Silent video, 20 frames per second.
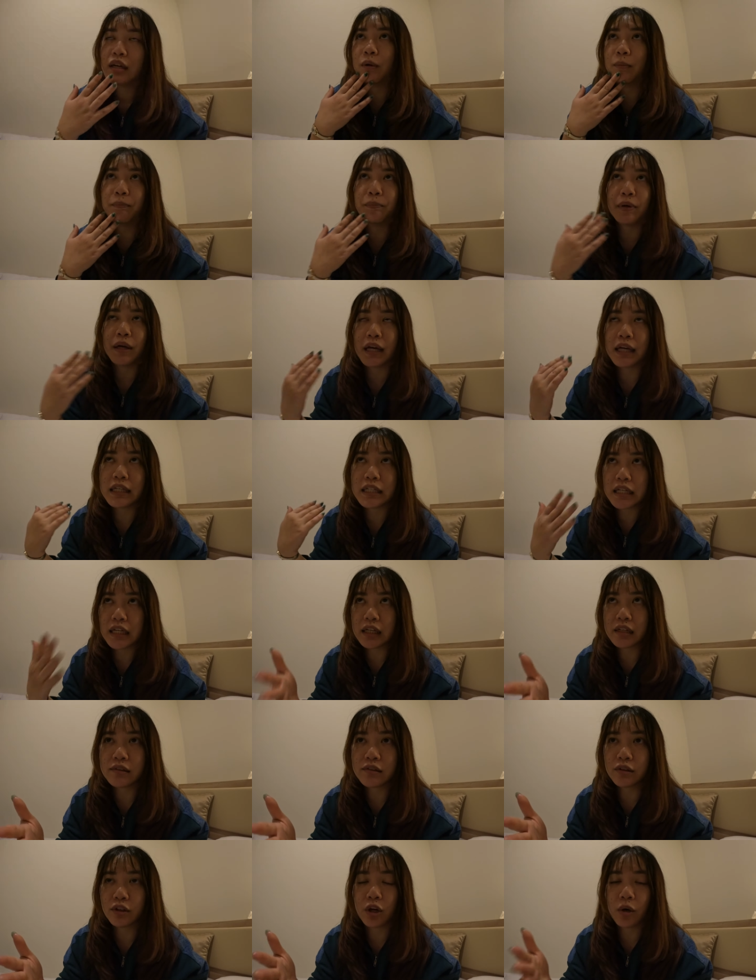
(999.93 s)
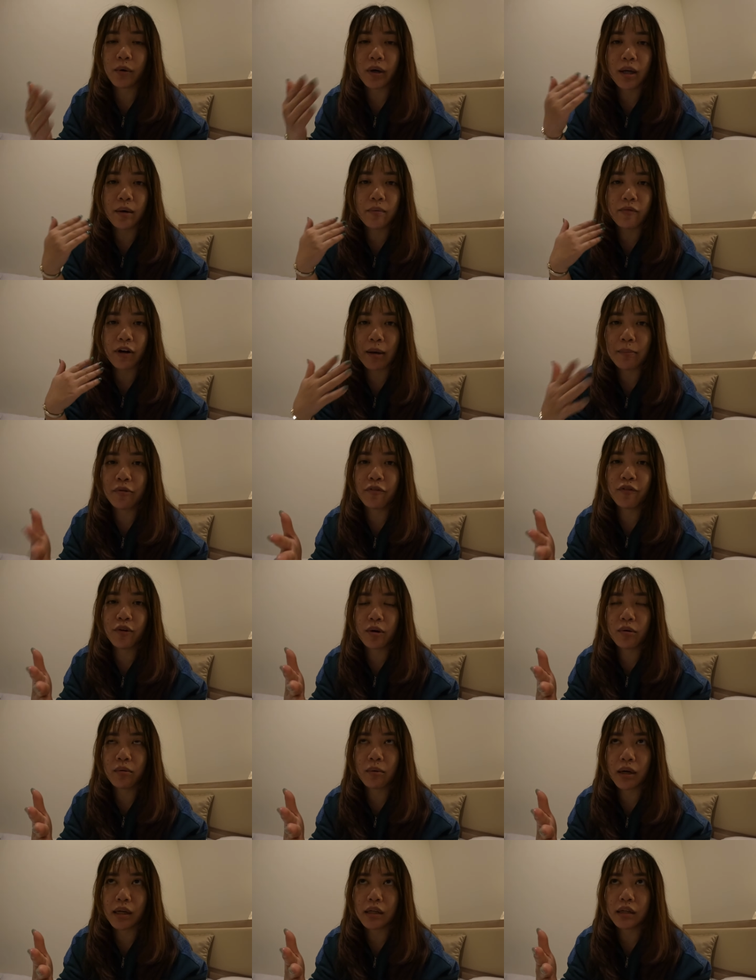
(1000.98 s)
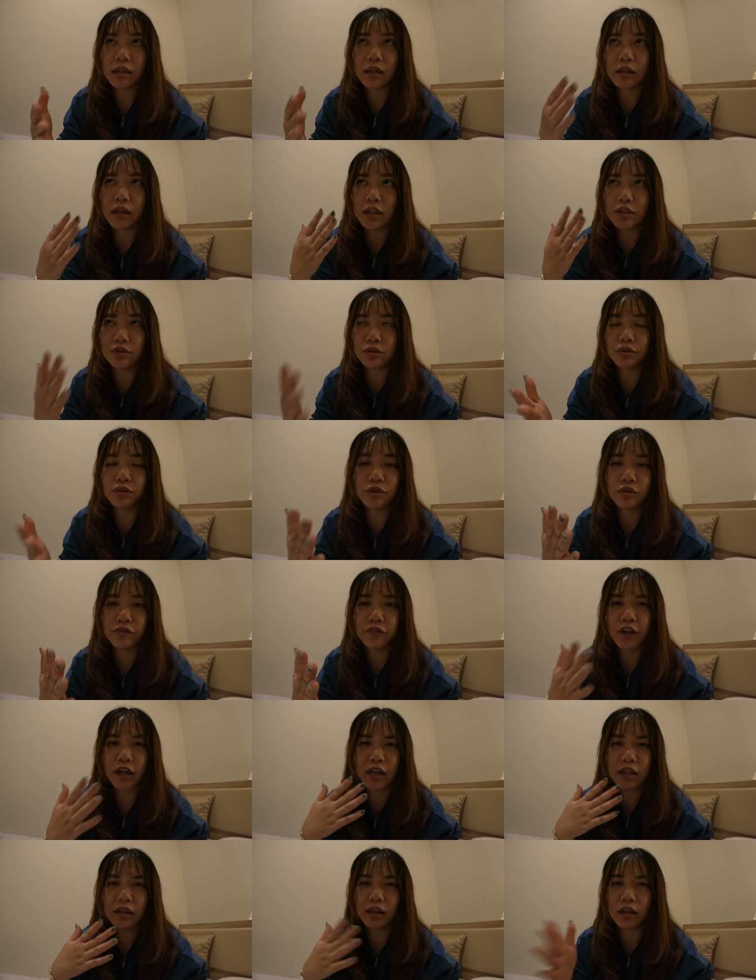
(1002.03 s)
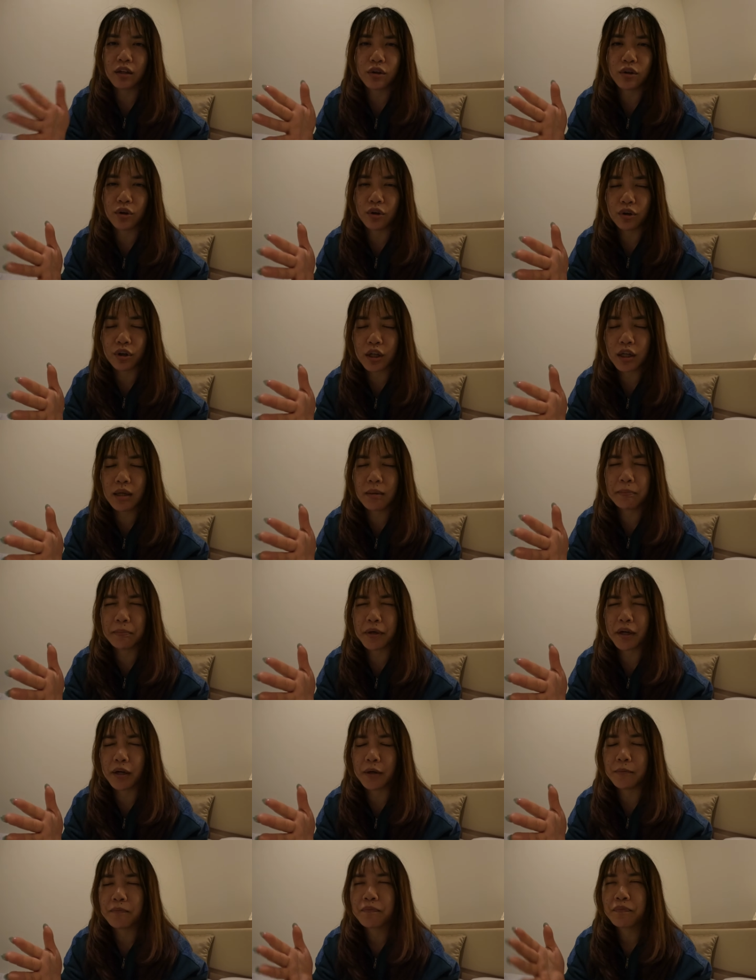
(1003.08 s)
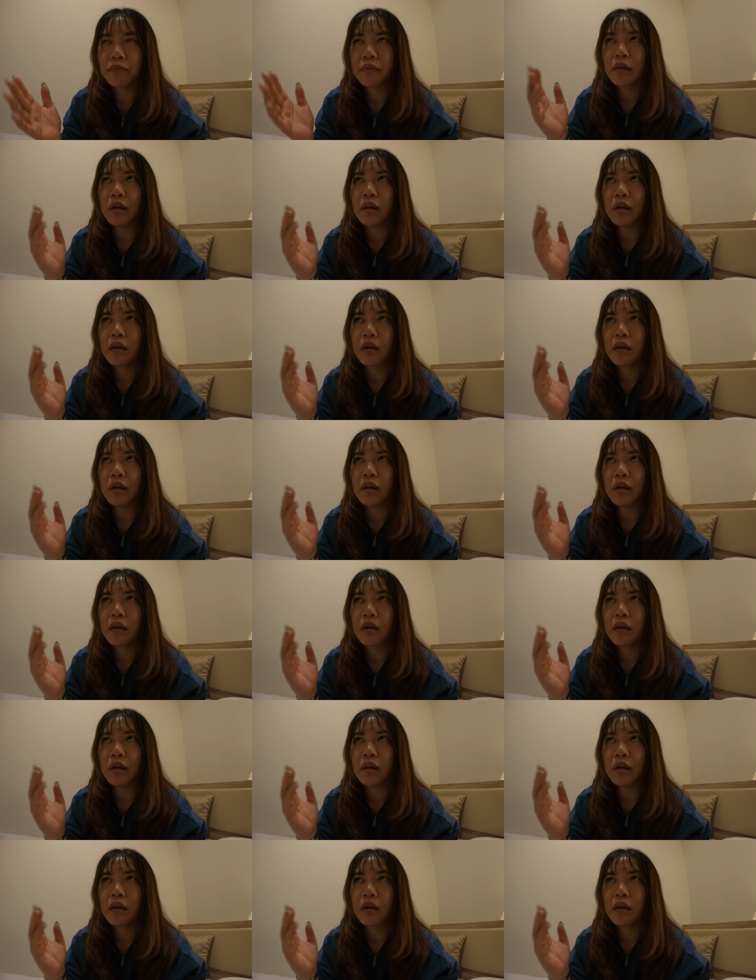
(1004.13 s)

We paid tickets to go in. Right before we went in, I don't know if I like called it, but